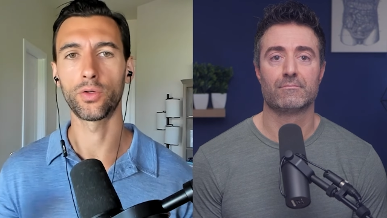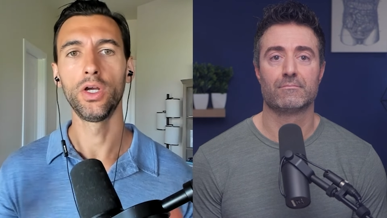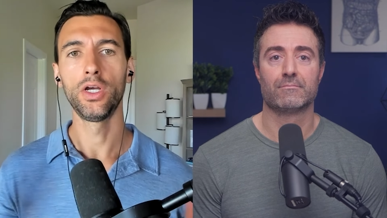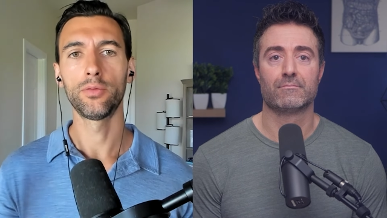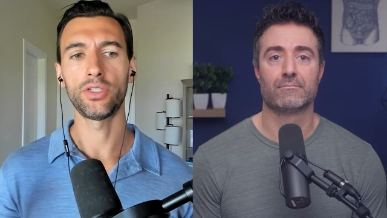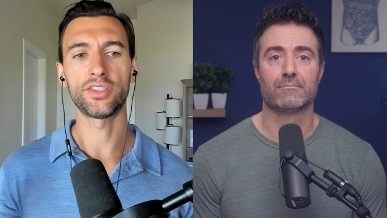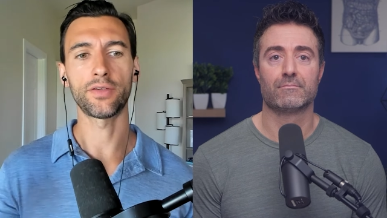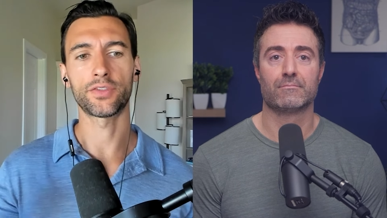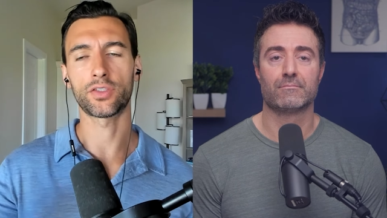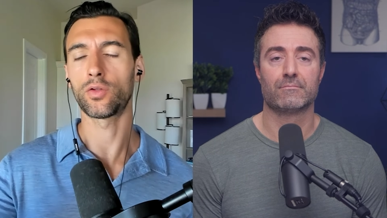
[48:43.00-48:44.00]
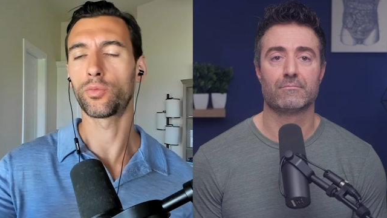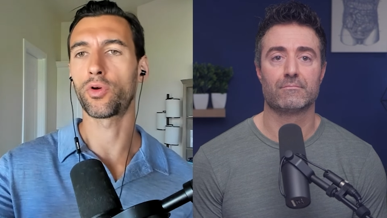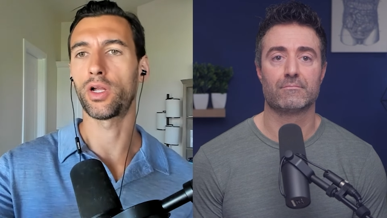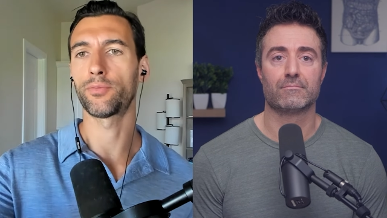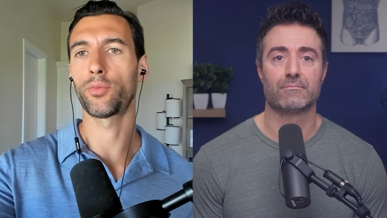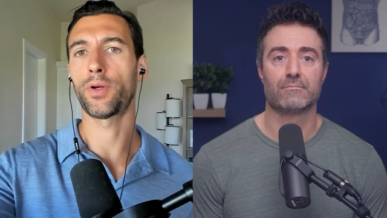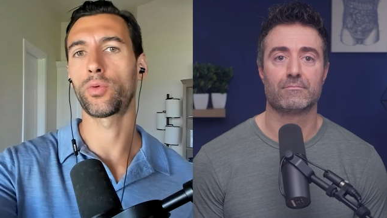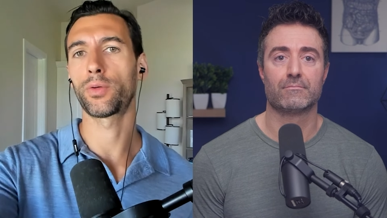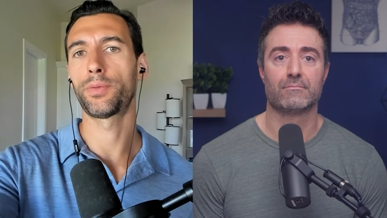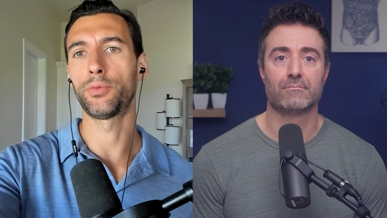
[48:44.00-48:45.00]
Speaker 1: So please give us a little primer
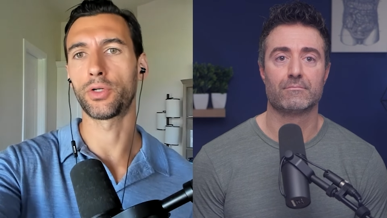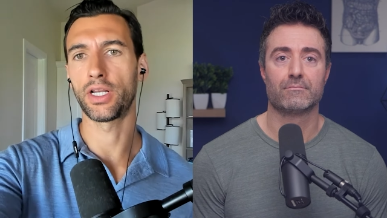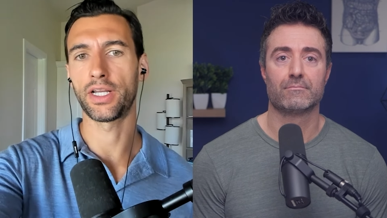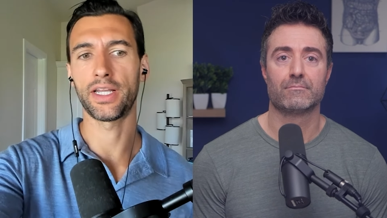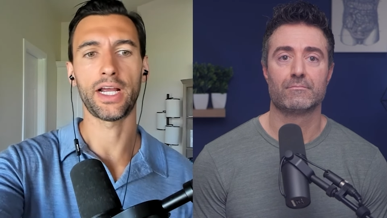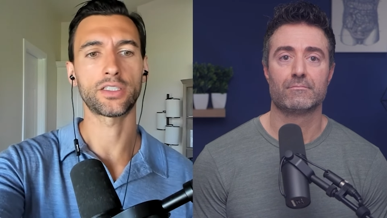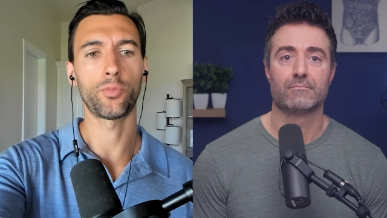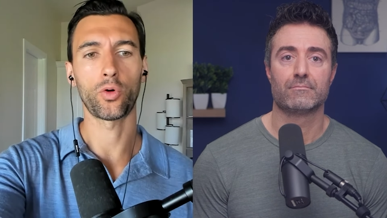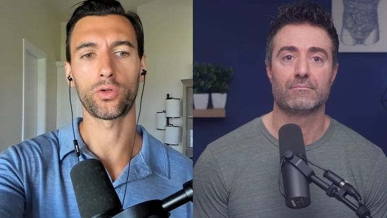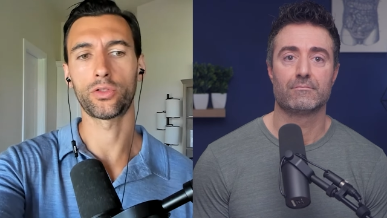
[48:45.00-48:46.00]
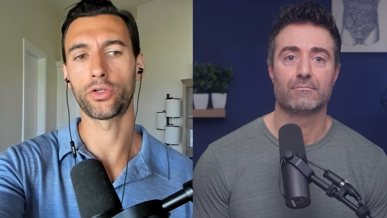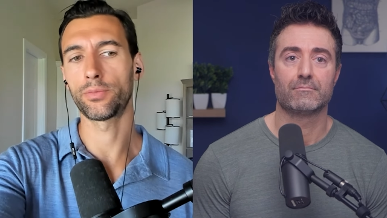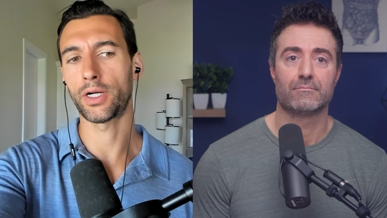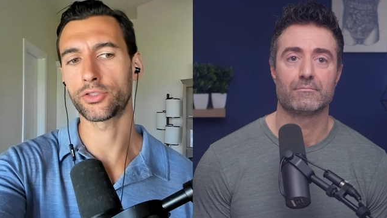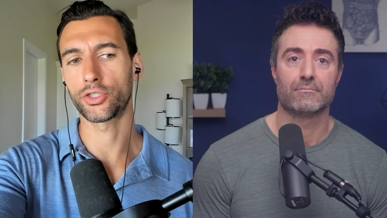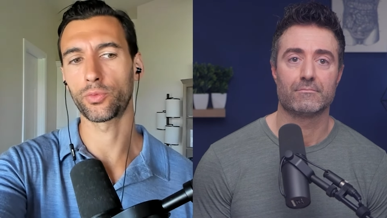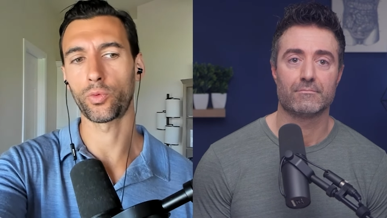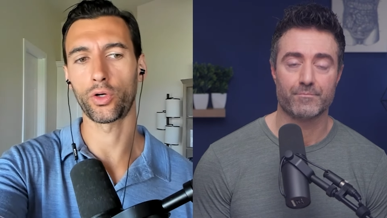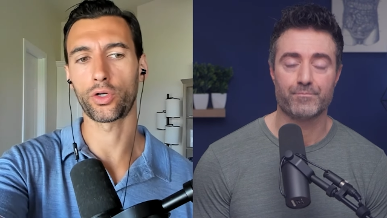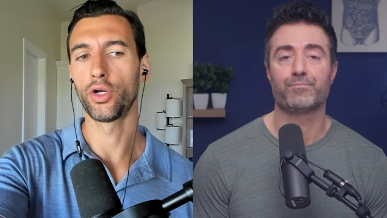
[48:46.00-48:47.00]
about where people can connect more, learn about your
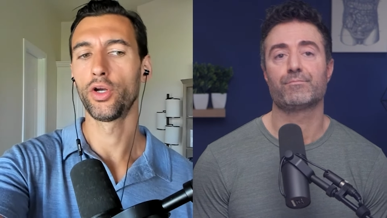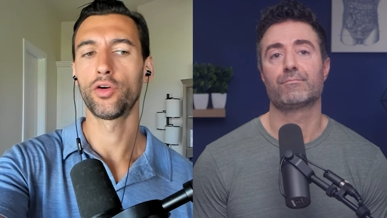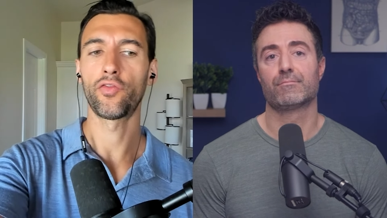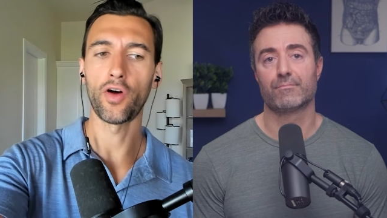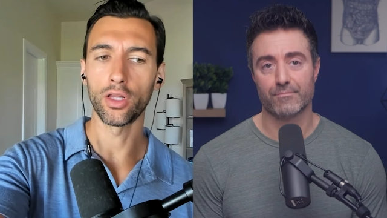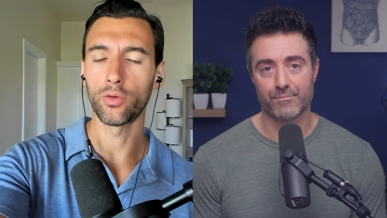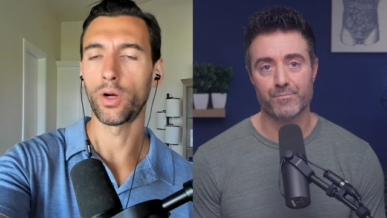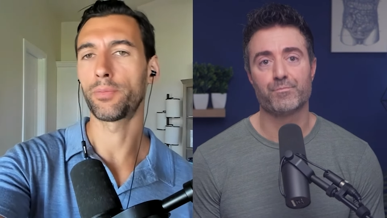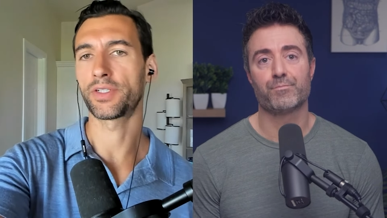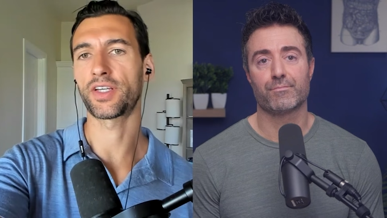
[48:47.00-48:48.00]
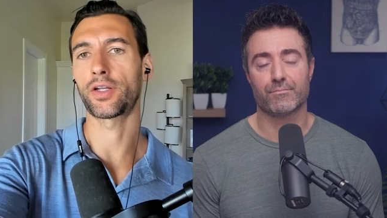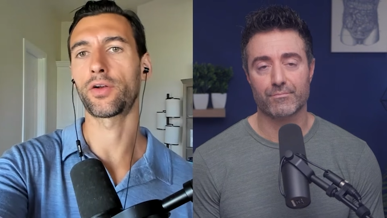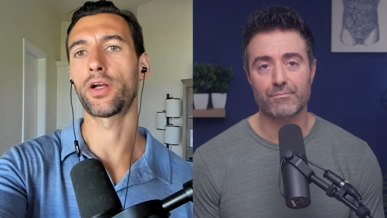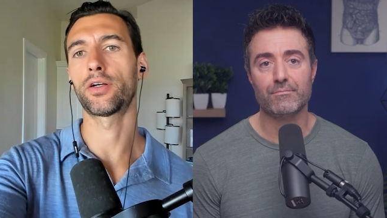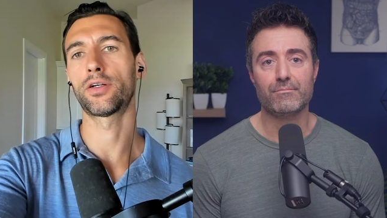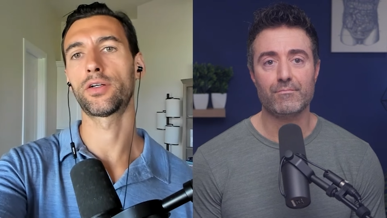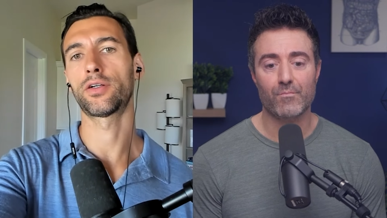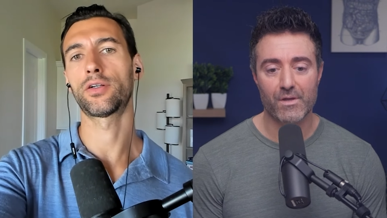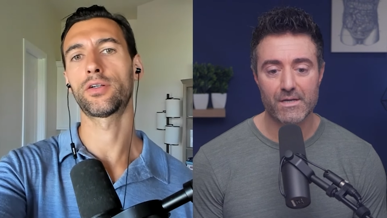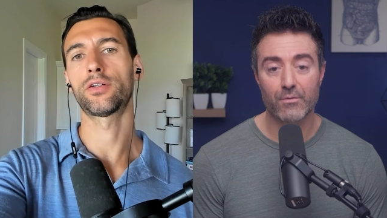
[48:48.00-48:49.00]
work, follow up, etc.
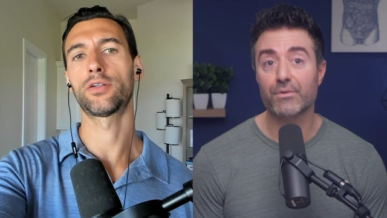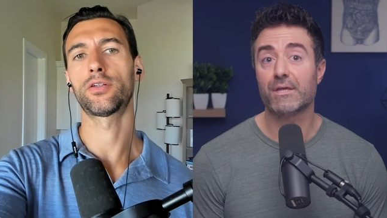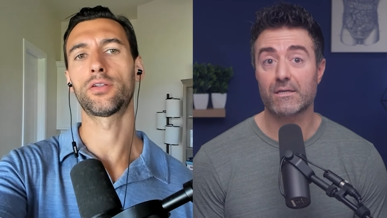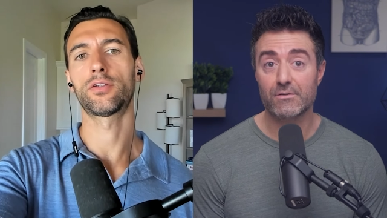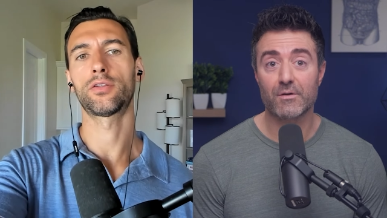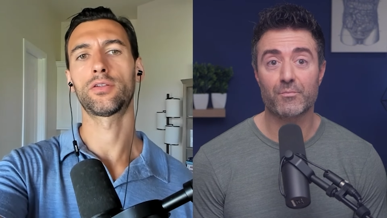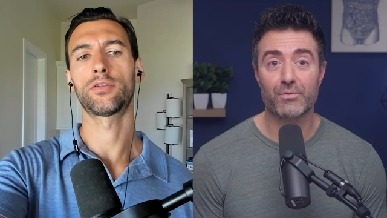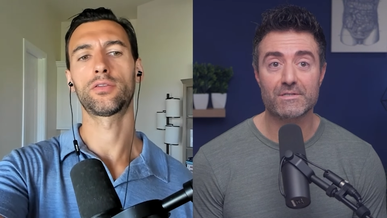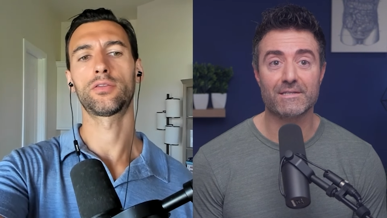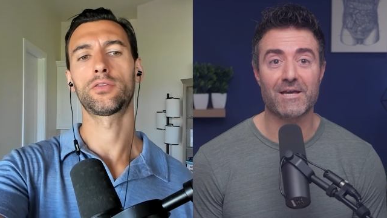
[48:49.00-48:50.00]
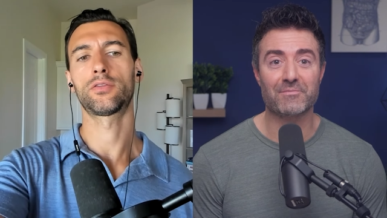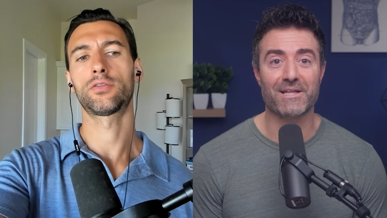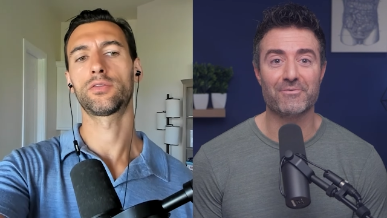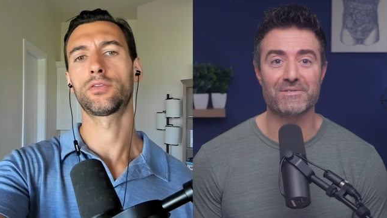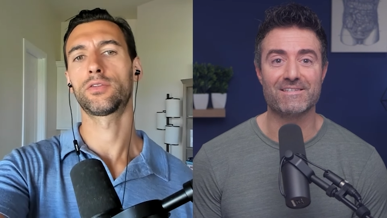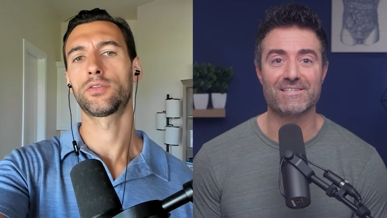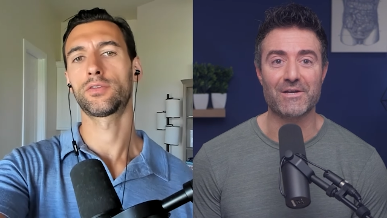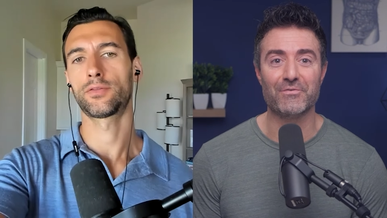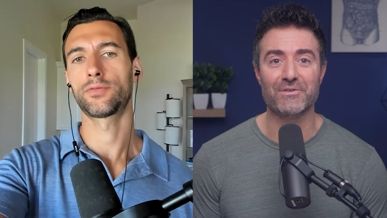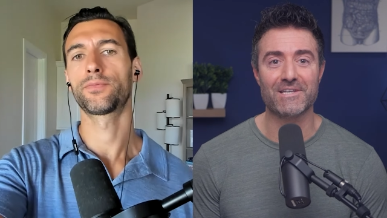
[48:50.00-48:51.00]
Speaker 2: Yeah, well, thank you. I appreciate that. I'm glad it was
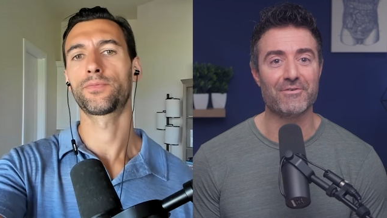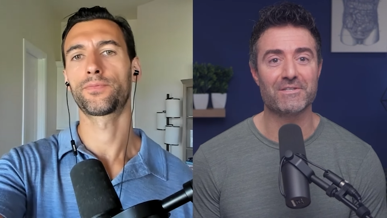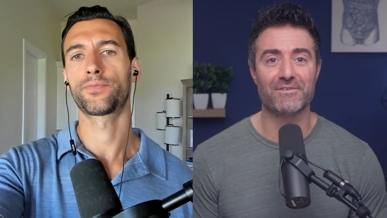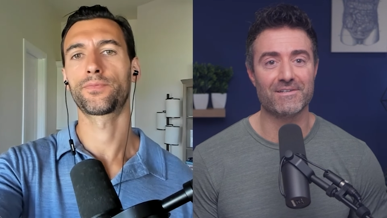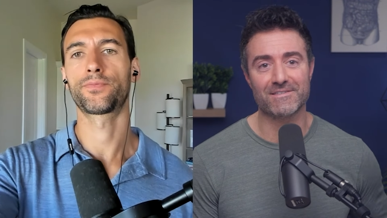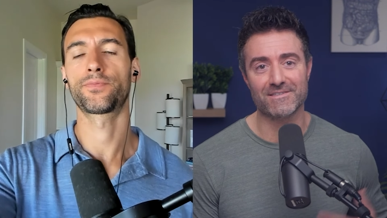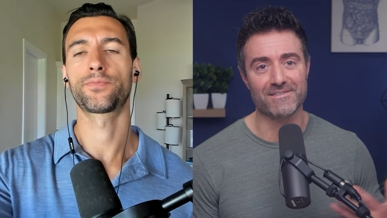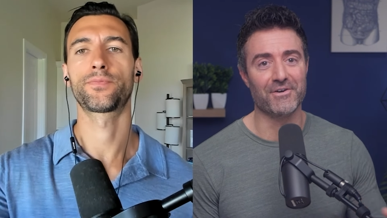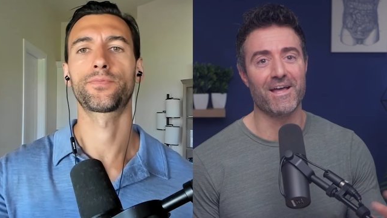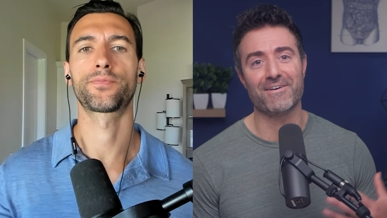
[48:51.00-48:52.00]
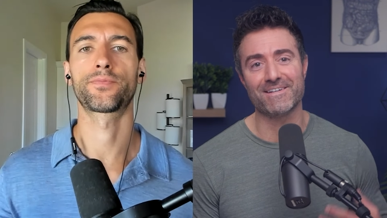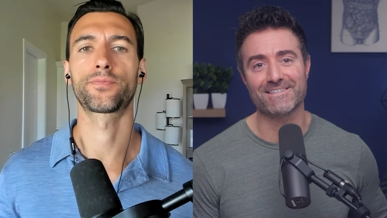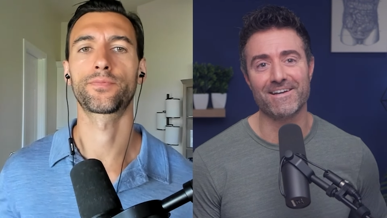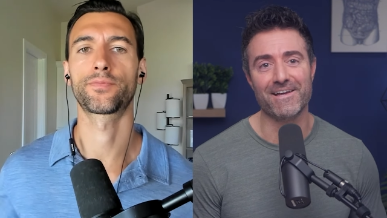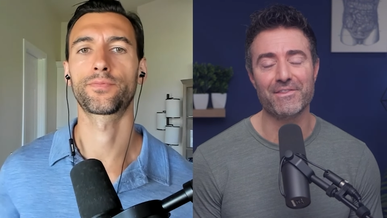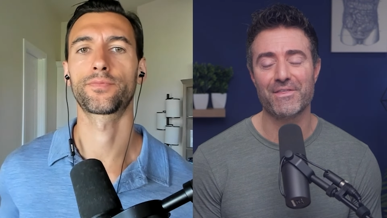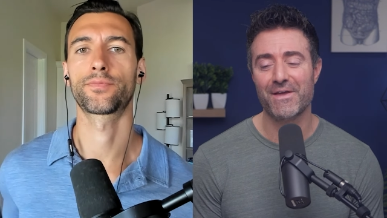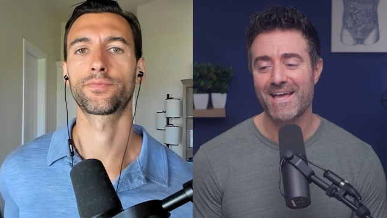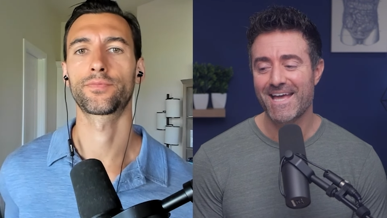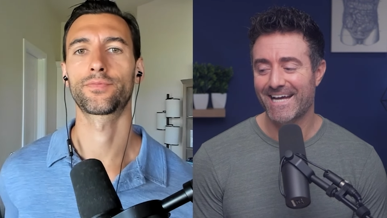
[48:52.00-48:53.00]
insightful. It's always fun to nerd out on gut health.
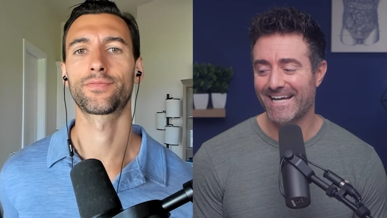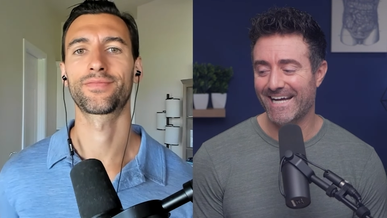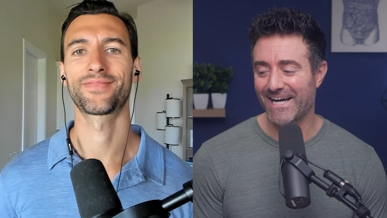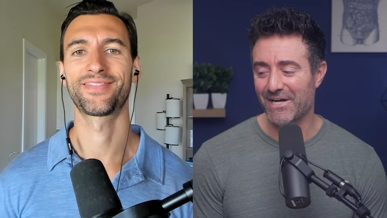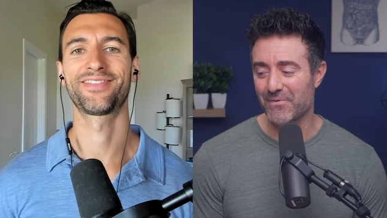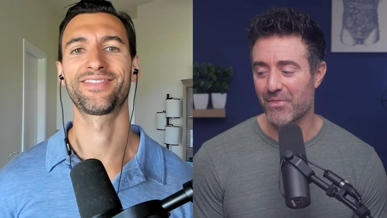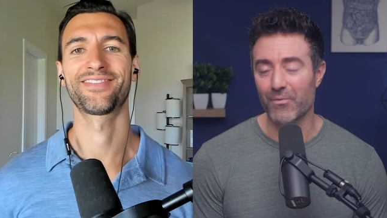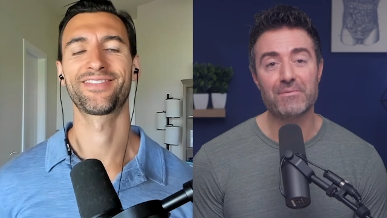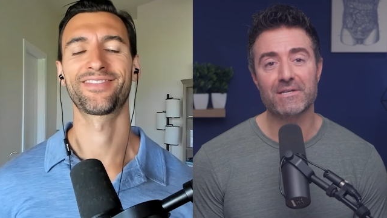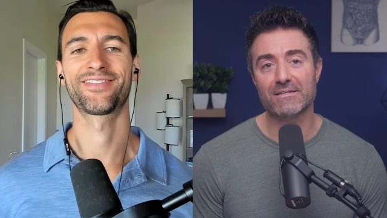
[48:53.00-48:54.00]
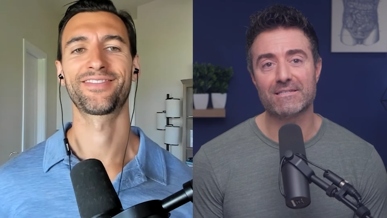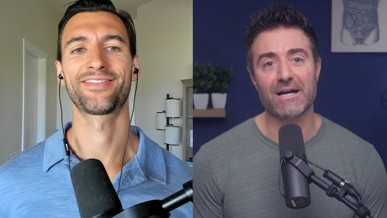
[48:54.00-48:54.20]
Uh, the website is